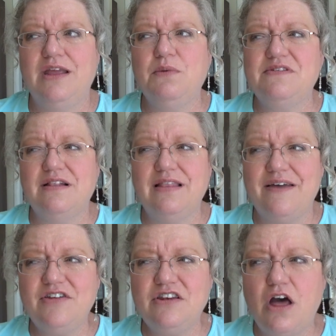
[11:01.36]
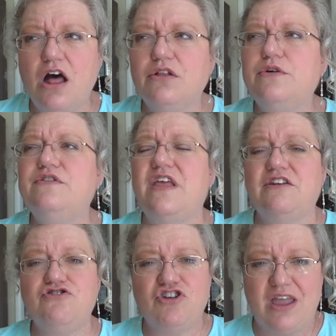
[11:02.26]
it was $11
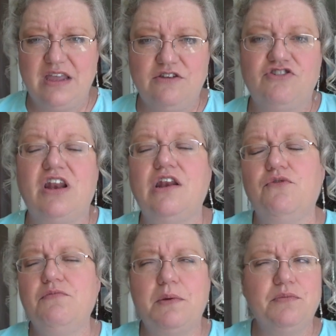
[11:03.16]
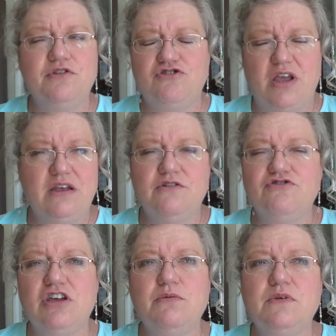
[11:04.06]
and change, and I don't remember the
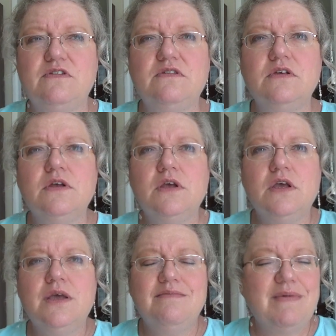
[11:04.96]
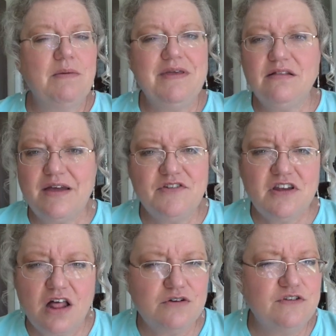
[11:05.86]
change. It was maybe
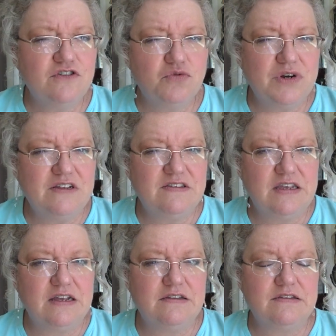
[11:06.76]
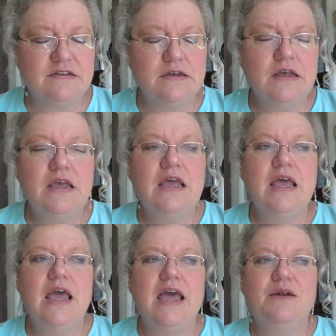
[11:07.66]
$11.20.
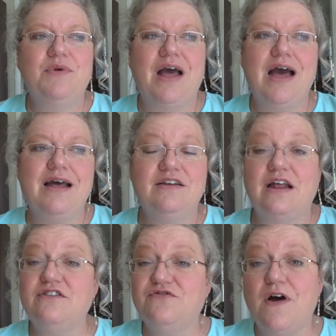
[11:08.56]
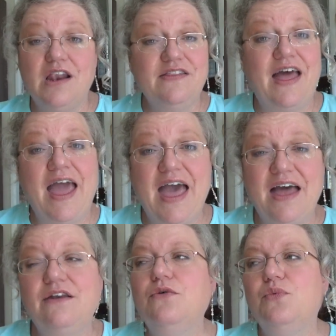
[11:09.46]
And when I just followed the
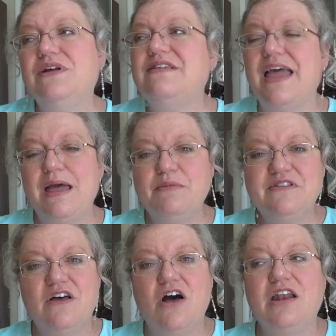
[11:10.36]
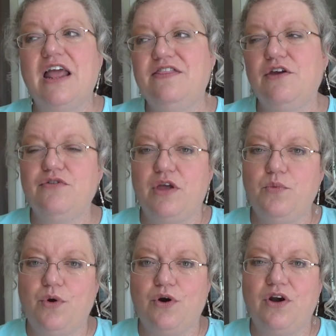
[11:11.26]
ad, went to Amazon, and there they
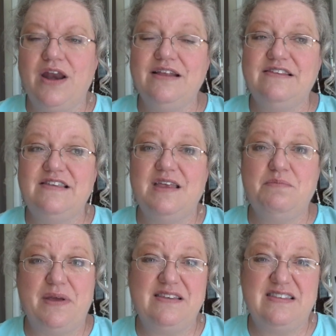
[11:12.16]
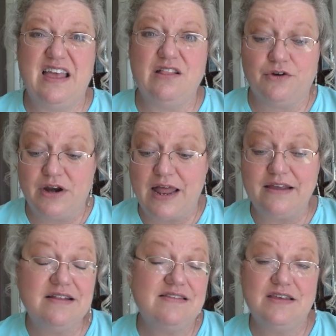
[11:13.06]
were, and it said bestseller. And I
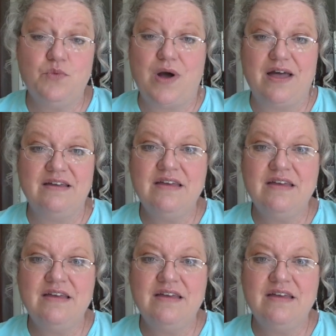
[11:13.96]
can see why,